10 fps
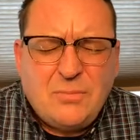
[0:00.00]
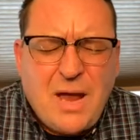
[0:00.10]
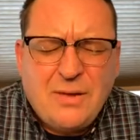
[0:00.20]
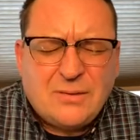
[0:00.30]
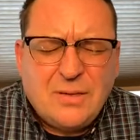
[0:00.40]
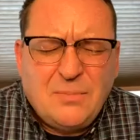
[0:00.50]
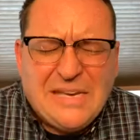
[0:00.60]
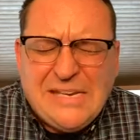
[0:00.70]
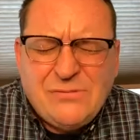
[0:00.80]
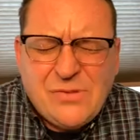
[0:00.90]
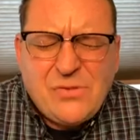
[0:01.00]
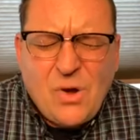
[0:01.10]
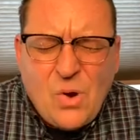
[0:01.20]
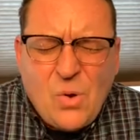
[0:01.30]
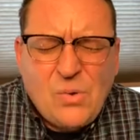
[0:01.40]
about them, even
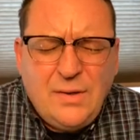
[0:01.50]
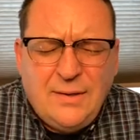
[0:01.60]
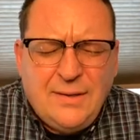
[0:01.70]
though